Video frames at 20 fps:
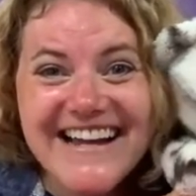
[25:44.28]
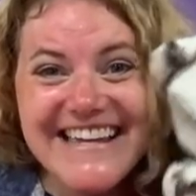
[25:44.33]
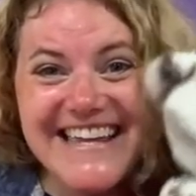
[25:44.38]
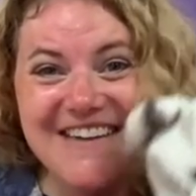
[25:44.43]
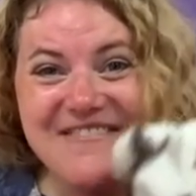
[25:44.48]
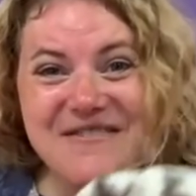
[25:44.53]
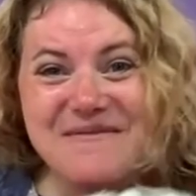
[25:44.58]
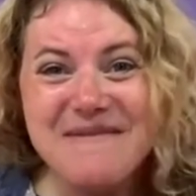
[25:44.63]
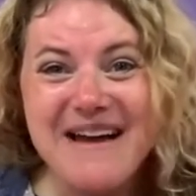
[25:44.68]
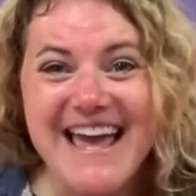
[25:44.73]

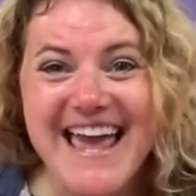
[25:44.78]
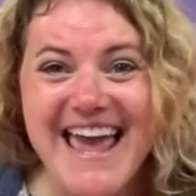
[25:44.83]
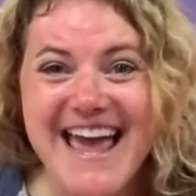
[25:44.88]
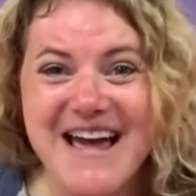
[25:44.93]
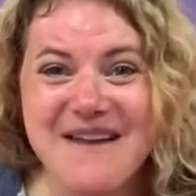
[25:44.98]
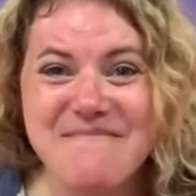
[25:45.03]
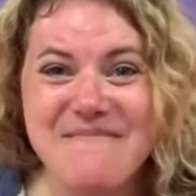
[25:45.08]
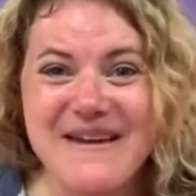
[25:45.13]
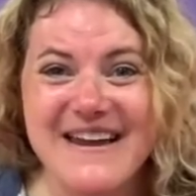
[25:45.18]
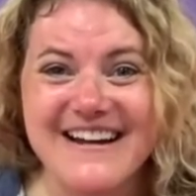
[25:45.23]
Give him a
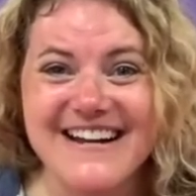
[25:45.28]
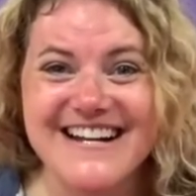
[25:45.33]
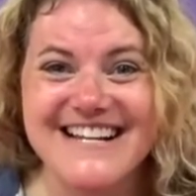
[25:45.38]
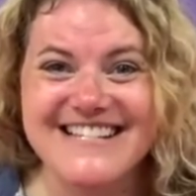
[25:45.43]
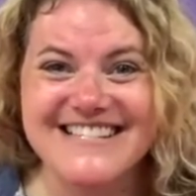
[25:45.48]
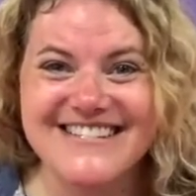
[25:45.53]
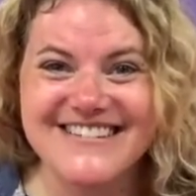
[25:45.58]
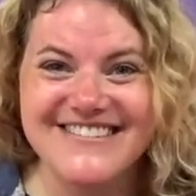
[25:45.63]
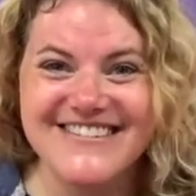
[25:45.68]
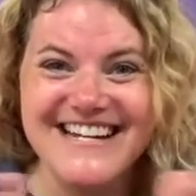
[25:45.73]
hand,
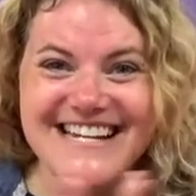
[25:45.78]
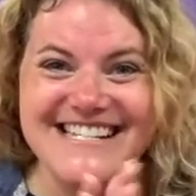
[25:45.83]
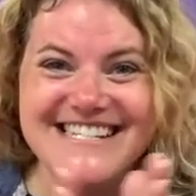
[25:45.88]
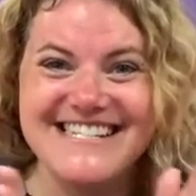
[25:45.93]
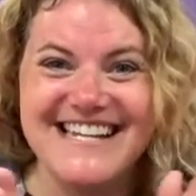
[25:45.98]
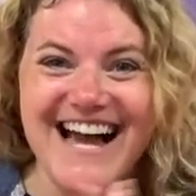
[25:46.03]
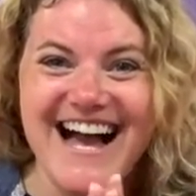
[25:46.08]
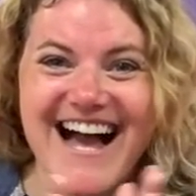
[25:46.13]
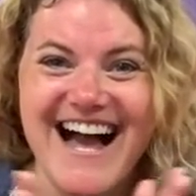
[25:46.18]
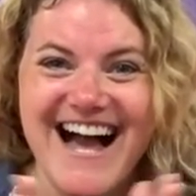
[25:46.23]
parents.
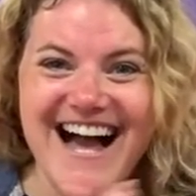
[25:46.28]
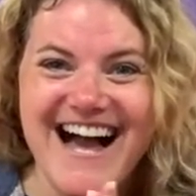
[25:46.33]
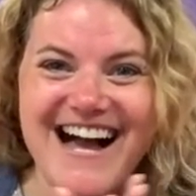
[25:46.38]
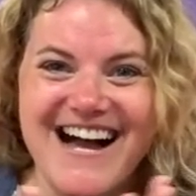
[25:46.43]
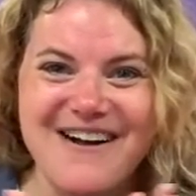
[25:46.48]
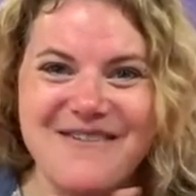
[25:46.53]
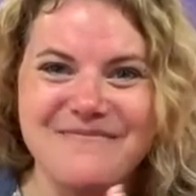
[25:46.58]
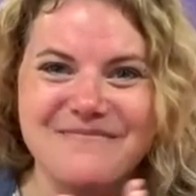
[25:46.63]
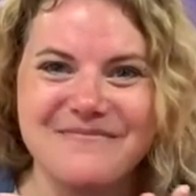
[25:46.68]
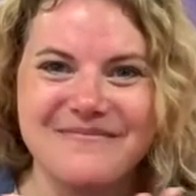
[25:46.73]
Great
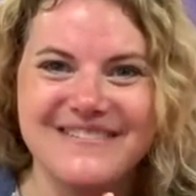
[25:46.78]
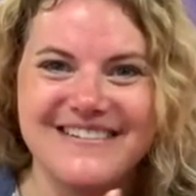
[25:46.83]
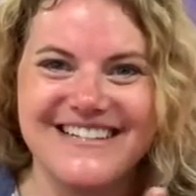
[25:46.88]
job.